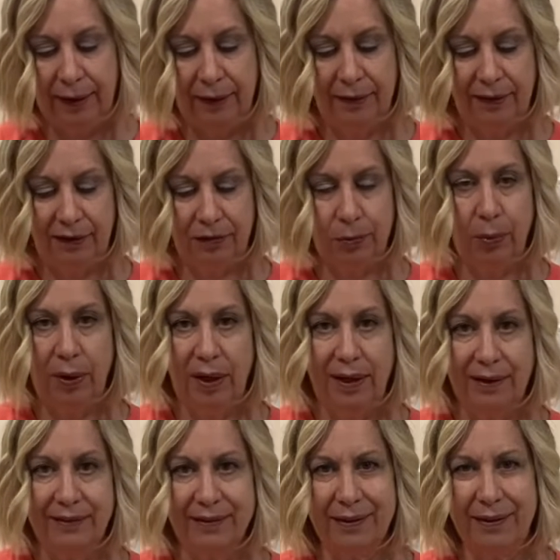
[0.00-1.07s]
this one
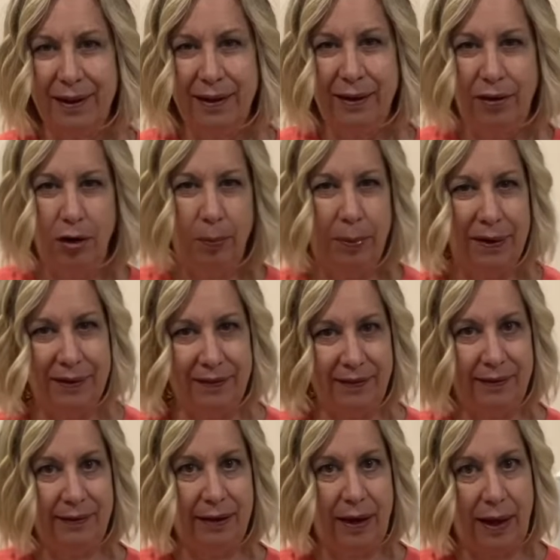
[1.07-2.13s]
is a little bit
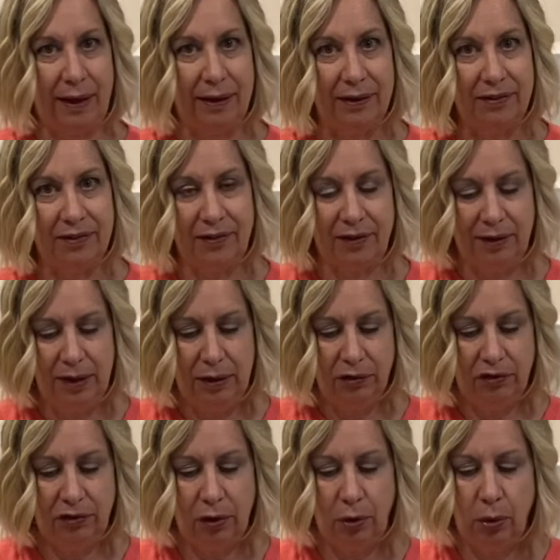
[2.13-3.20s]
sliced.
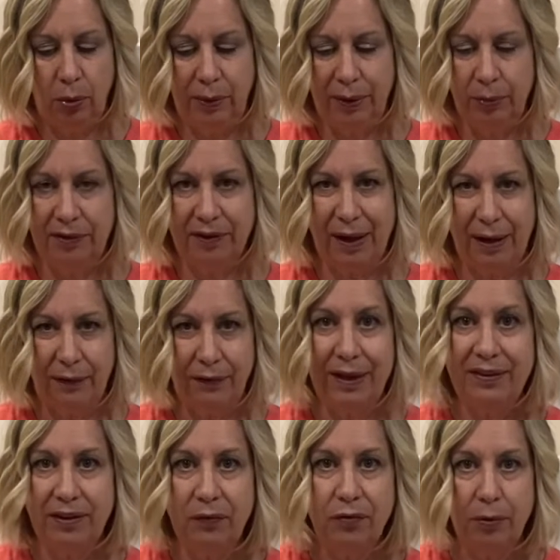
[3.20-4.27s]
So it was kind of
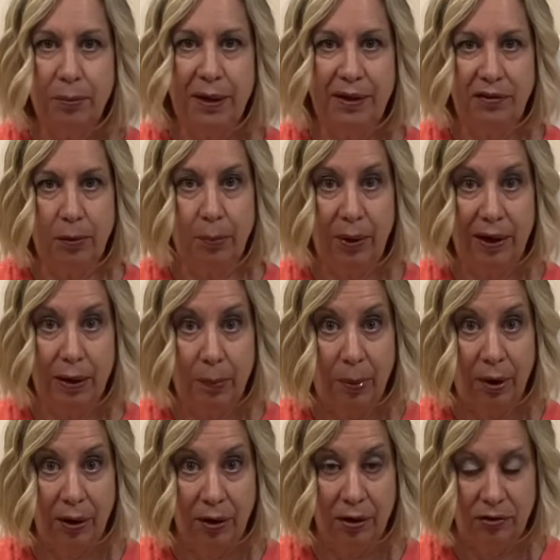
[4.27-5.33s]
easy for me to break
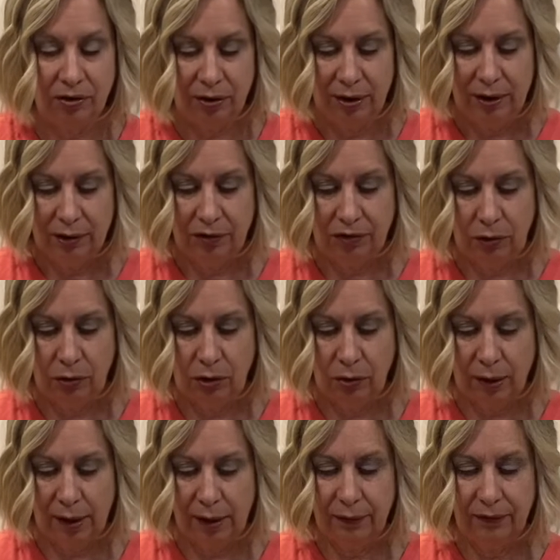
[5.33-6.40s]
apart. So you
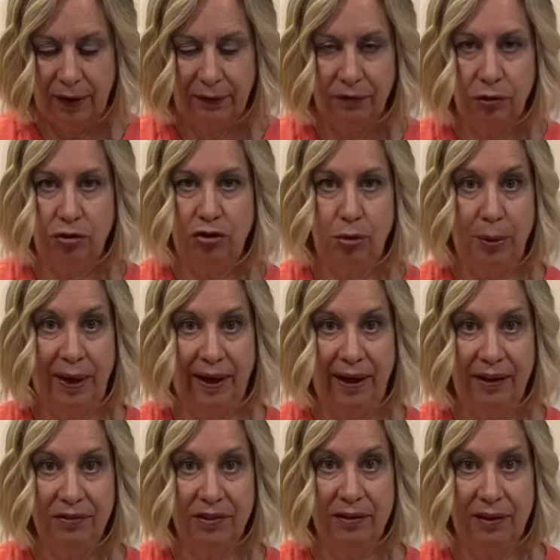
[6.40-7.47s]
kind of have your two
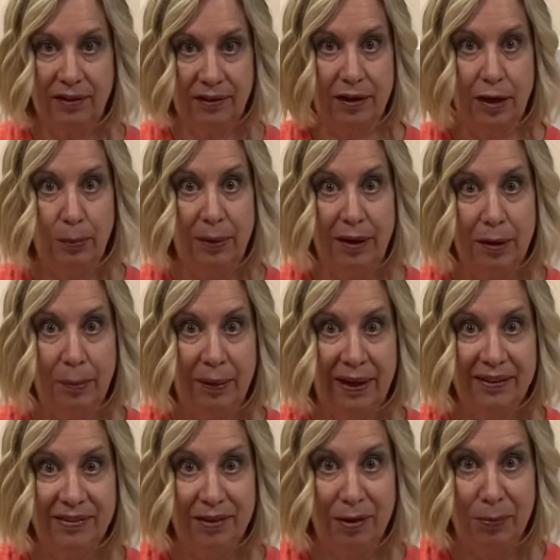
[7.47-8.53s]
halves, and that's going to be the
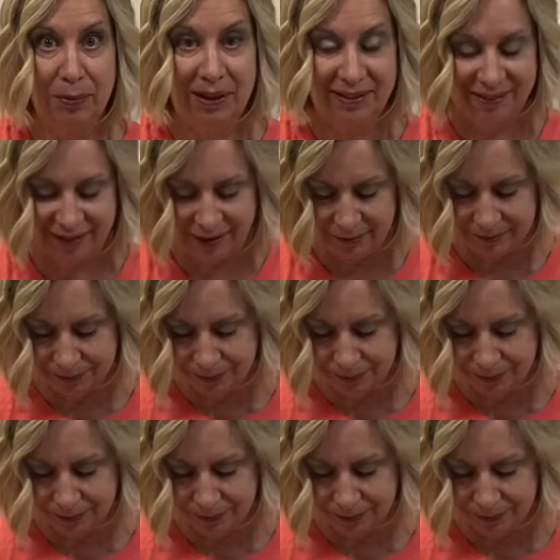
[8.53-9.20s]
base of the pizza.